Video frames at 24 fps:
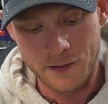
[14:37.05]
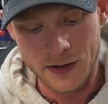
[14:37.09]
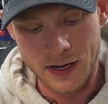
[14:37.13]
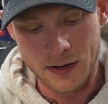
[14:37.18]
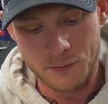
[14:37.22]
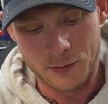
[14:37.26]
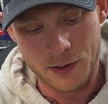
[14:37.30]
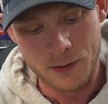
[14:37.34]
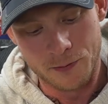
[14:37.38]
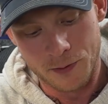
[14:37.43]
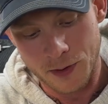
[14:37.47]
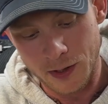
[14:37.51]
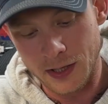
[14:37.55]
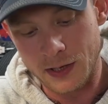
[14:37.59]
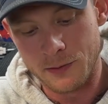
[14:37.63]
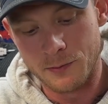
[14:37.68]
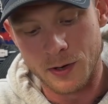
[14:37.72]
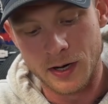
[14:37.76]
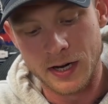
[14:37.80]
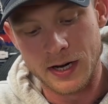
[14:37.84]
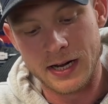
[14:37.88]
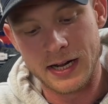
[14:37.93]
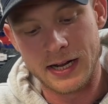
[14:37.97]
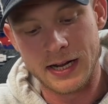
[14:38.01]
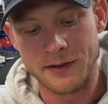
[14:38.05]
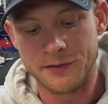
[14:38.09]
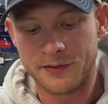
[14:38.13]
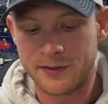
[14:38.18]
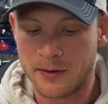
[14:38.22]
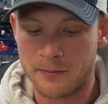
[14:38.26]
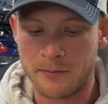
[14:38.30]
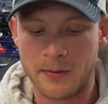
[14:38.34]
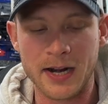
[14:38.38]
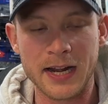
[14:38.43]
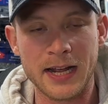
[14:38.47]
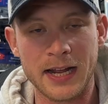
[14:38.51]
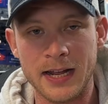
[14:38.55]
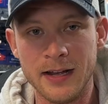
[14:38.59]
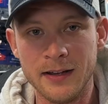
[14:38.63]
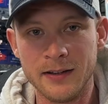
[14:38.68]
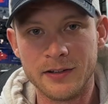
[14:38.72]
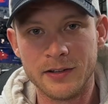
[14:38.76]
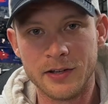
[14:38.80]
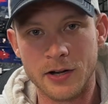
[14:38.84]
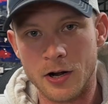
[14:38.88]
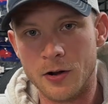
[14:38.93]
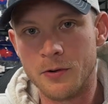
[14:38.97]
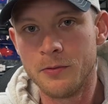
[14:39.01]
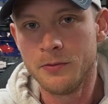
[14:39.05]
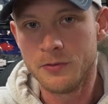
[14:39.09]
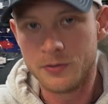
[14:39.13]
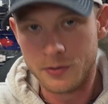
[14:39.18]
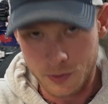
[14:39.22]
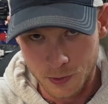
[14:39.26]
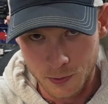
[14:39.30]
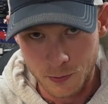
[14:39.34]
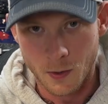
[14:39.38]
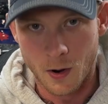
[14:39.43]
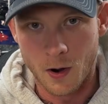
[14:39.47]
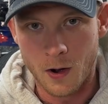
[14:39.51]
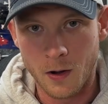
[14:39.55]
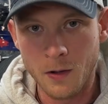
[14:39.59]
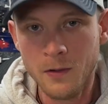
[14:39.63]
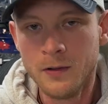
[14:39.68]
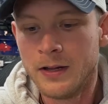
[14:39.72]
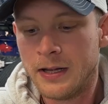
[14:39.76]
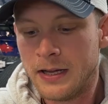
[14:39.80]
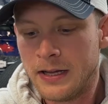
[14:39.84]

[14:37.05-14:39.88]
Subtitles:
and we really wanted to give somebody, you know, you all,